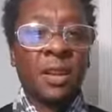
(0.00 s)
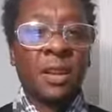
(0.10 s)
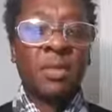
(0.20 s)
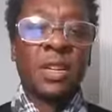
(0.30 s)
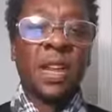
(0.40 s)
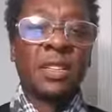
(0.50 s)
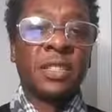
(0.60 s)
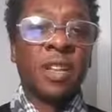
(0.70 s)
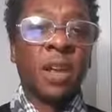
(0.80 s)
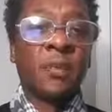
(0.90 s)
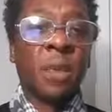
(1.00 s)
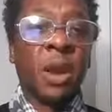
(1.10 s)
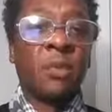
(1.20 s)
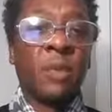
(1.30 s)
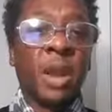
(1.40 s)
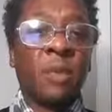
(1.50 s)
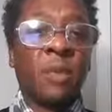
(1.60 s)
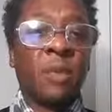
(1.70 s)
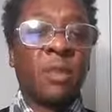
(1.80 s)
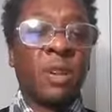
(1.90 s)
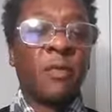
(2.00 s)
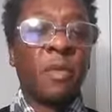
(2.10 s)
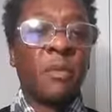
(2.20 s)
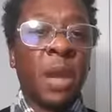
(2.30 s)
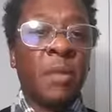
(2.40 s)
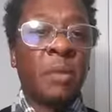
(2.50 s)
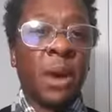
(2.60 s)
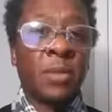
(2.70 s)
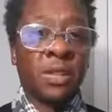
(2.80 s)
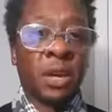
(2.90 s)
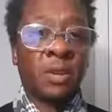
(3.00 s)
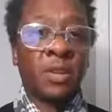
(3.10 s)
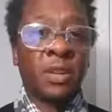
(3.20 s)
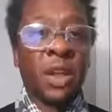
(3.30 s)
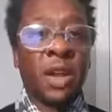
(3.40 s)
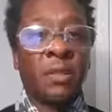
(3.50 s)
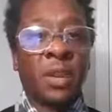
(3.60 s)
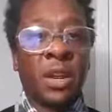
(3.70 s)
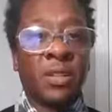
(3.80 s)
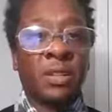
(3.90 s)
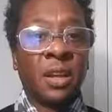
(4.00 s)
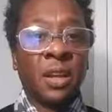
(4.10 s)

But you got these never married men with different baby mamas all over the damn place.